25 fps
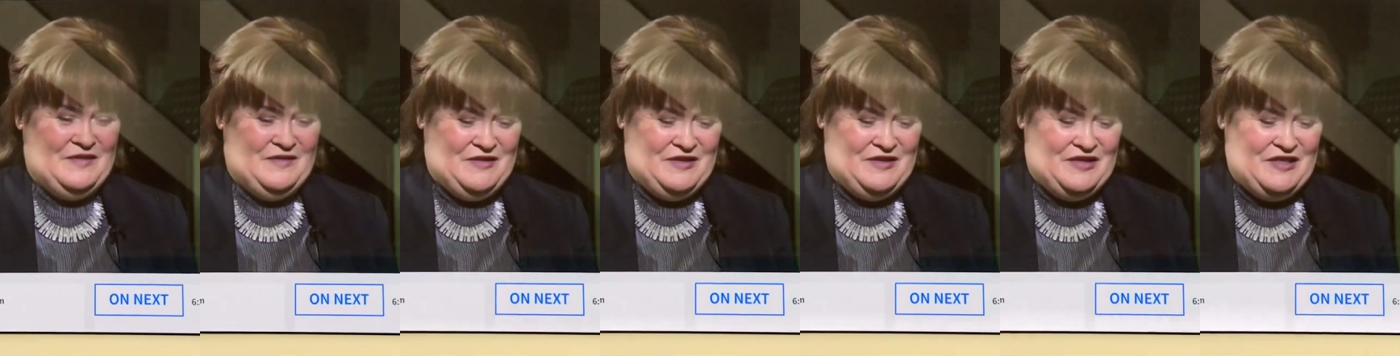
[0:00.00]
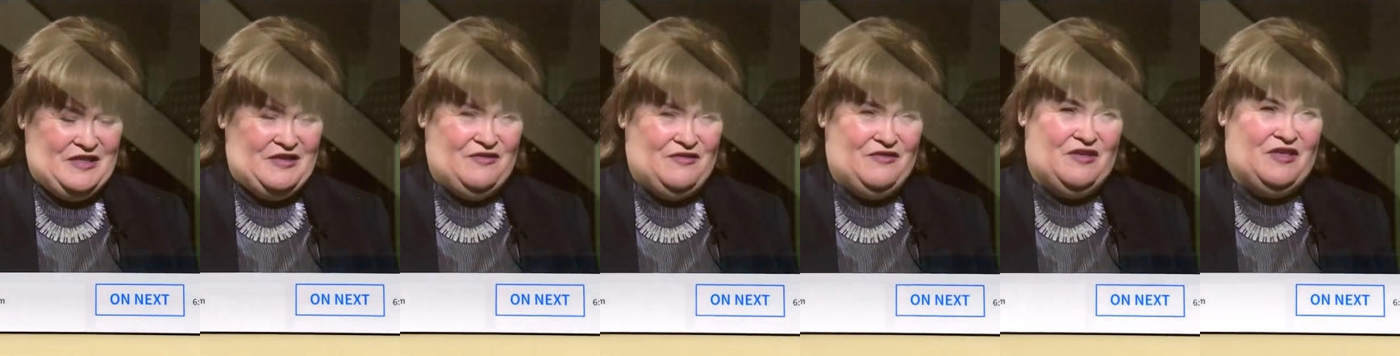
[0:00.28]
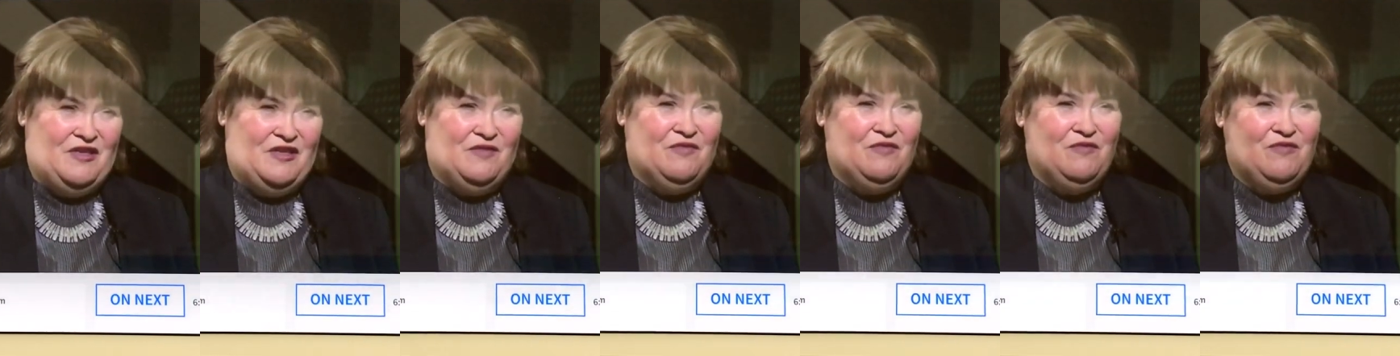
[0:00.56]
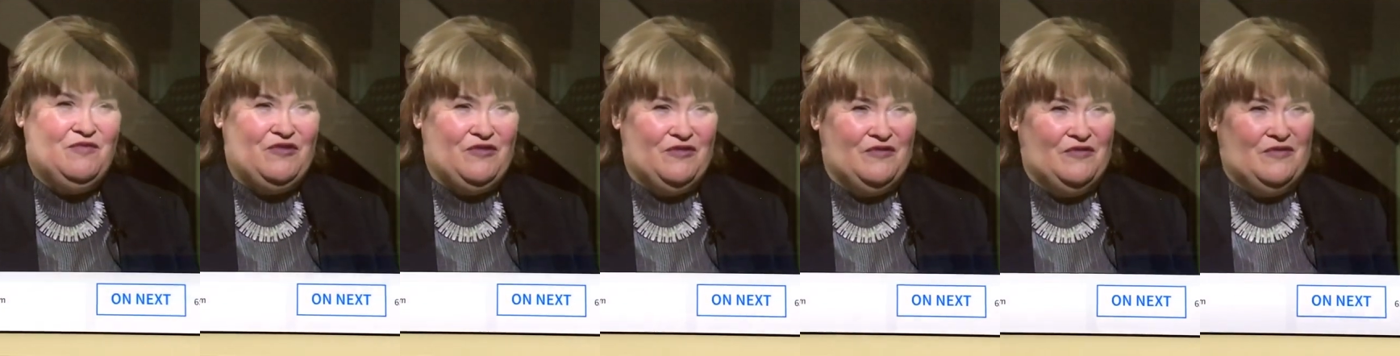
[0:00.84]
take your
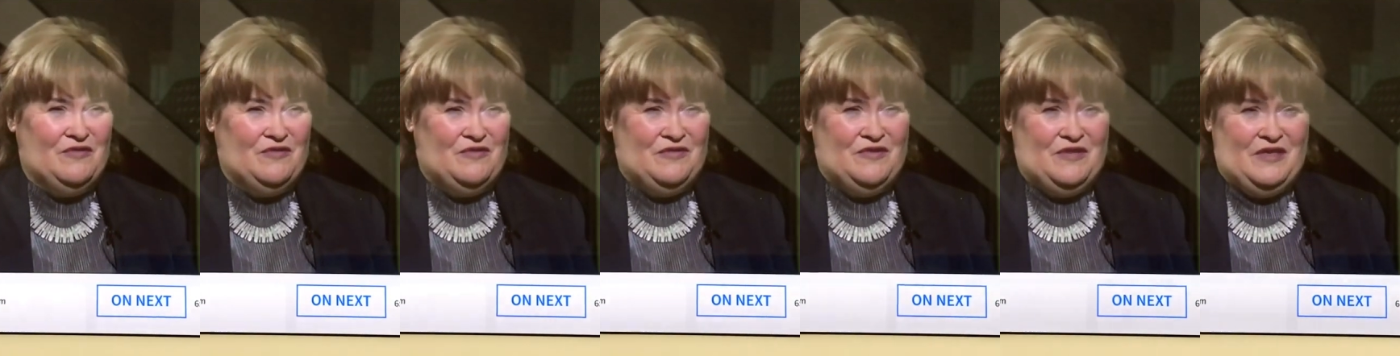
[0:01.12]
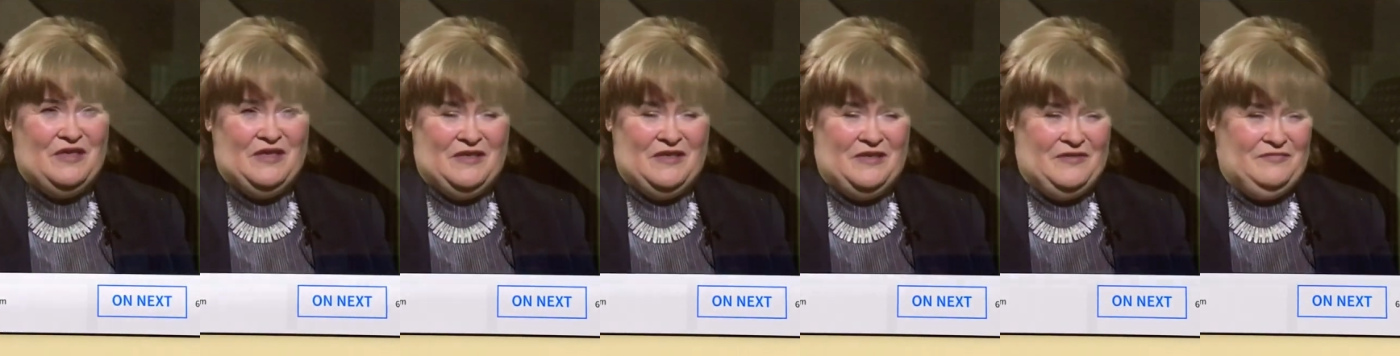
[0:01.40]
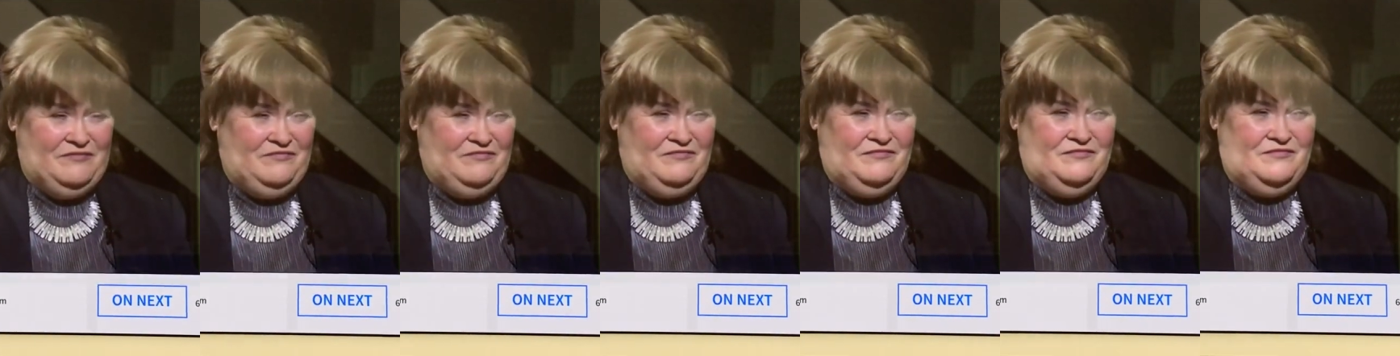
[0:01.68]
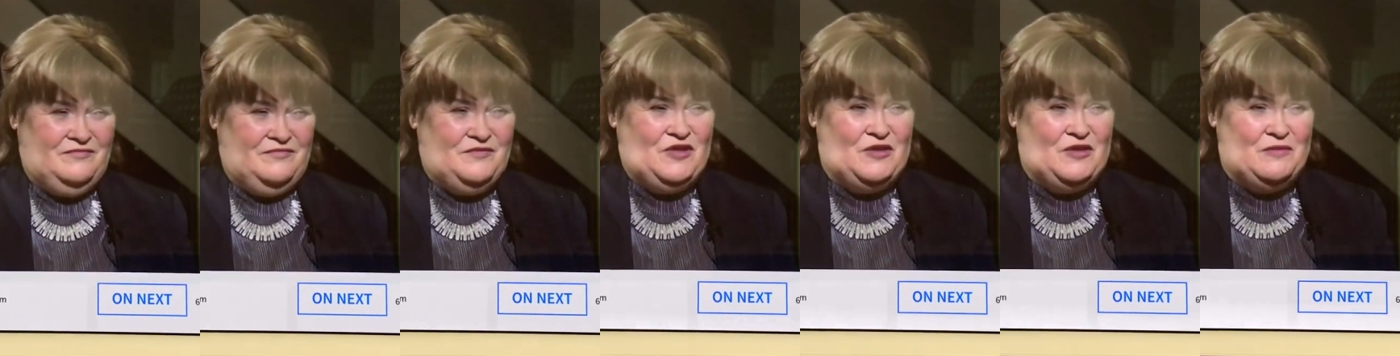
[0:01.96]
albums, you, they uh,
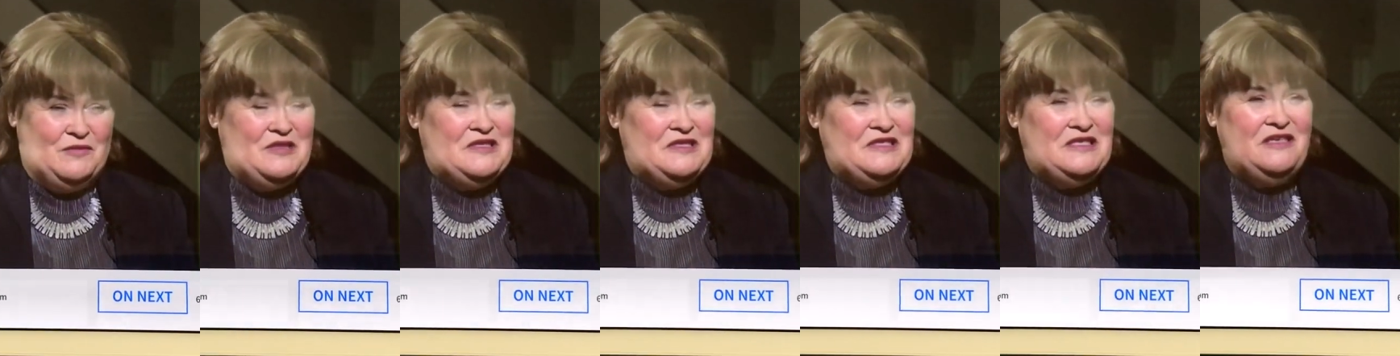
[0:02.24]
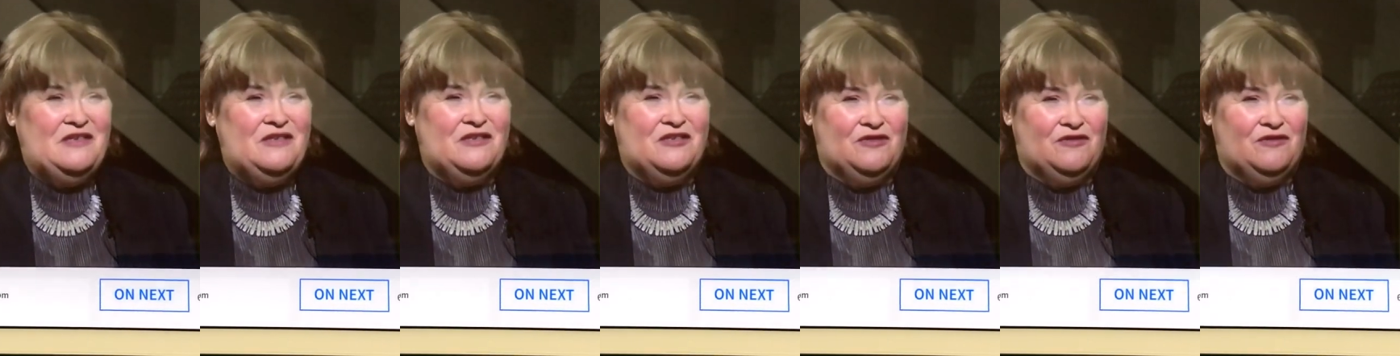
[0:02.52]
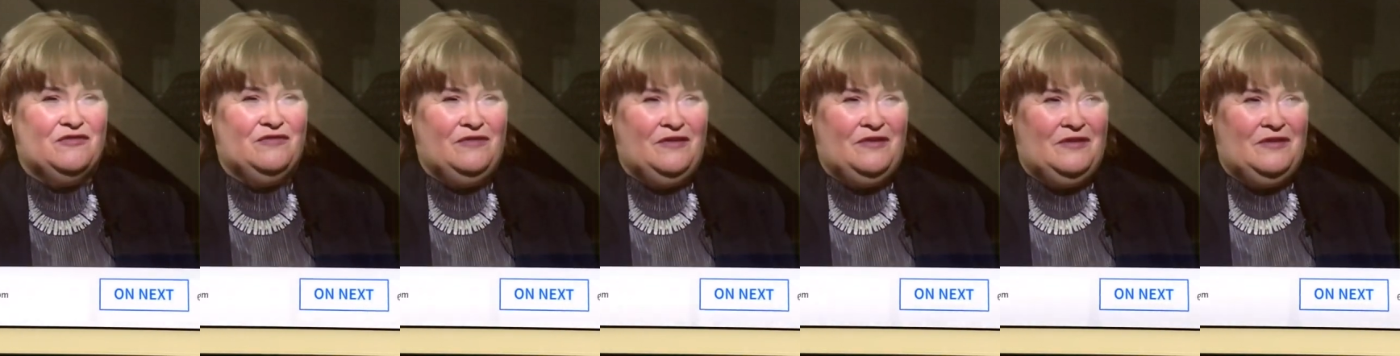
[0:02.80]
come and see you. So